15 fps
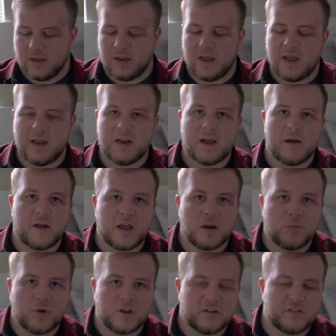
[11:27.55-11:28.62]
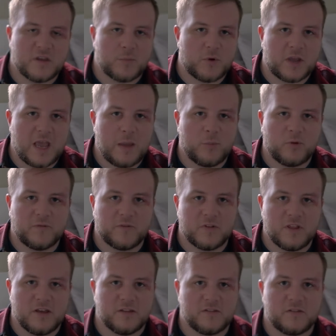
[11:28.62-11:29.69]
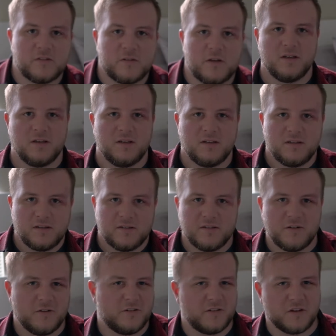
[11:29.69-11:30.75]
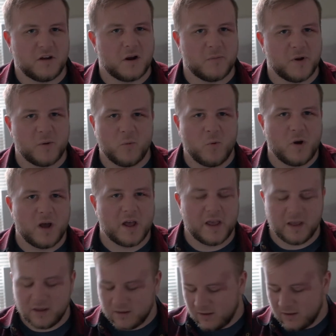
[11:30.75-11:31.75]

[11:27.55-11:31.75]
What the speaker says: And now I got to bring a separate cable for this. Seriously, Garmin, why?